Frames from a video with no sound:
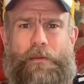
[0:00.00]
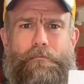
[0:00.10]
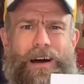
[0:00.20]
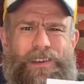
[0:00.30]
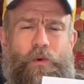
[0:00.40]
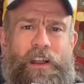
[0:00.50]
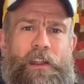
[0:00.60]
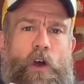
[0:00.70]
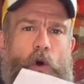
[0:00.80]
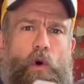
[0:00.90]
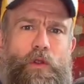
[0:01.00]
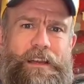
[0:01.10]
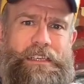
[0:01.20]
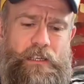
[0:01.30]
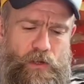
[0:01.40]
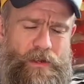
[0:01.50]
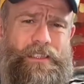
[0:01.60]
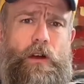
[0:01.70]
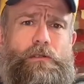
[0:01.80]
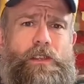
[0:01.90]
my one. All you need to do is
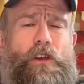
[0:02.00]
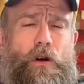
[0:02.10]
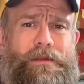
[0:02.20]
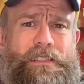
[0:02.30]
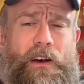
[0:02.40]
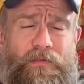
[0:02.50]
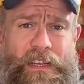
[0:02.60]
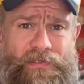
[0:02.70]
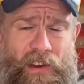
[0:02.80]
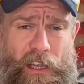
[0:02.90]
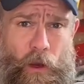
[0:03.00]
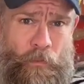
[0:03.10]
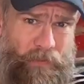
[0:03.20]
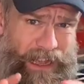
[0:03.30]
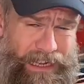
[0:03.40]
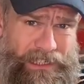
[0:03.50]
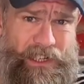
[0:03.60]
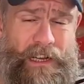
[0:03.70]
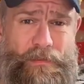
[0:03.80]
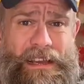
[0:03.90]
go to the comments of this video and
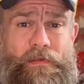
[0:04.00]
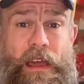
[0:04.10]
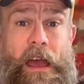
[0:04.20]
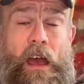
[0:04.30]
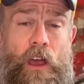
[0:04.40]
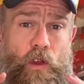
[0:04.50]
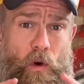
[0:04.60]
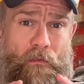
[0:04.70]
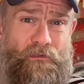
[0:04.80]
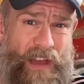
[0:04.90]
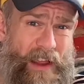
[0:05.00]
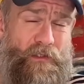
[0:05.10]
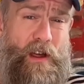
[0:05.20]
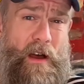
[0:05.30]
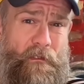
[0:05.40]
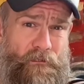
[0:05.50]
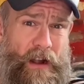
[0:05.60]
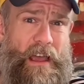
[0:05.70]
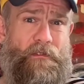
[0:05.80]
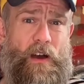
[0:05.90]
type in there your favorite
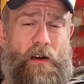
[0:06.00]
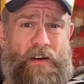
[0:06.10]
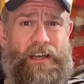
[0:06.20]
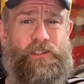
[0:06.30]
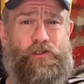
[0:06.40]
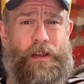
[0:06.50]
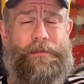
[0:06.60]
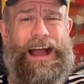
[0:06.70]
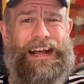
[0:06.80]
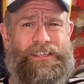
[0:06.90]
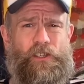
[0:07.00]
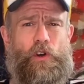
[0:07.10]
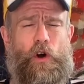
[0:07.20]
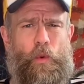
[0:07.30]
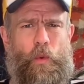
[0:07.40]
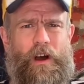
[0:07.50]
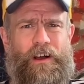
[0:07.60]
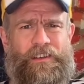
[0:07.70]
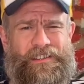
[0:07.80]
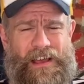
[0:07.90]
flavor of ice cream and your
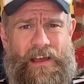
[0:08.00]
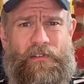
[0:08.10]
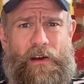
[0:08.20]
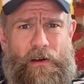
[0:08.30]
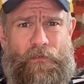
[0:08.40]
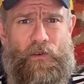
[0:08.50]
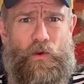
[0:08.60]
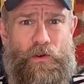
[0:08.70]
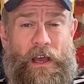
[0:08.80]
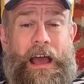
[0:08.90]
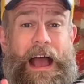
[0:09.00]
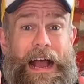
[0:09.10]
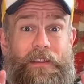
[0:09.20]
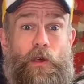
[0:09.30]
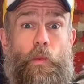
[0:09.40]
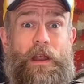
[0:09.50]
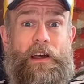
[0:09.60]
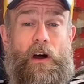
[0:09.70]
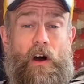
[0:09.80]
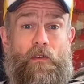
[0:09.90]
worst ever food. And the
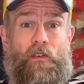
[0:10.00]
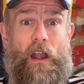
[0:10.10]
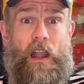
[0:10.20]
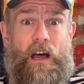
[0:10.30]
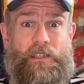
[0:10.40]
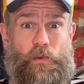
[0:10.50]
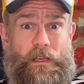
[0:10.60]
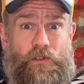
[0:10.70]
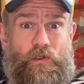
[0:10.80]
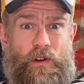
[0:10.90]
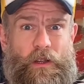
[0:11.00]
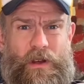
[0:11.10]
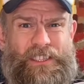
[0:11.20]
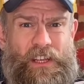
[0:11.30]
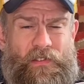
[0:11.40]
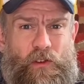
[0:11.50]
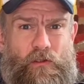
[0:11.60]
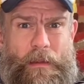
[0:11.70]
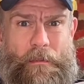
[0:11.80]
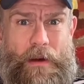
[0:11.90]
winner of last week's drawing, which if you
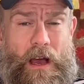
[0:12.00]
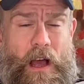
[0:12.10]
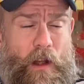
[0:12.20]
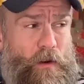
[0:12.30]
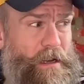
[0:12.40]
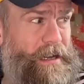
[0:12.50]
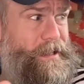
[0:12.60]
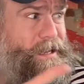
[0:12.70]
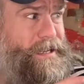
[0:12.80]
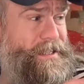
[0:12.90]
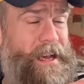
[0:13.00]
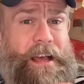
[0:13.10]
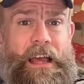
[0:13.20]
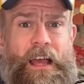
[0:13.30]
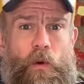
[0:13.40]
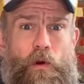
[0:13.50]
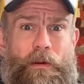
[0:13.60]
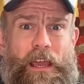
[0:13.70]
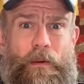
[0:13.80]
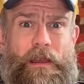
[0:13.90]
remember looked like this, will
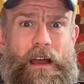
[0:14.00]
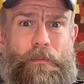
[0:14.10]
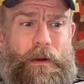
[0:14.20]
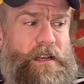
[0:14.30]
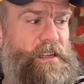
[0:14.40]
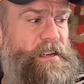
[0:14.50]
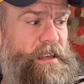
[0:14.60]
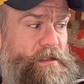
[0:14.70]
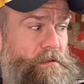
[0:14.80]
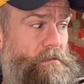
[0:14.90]
be coming up underneath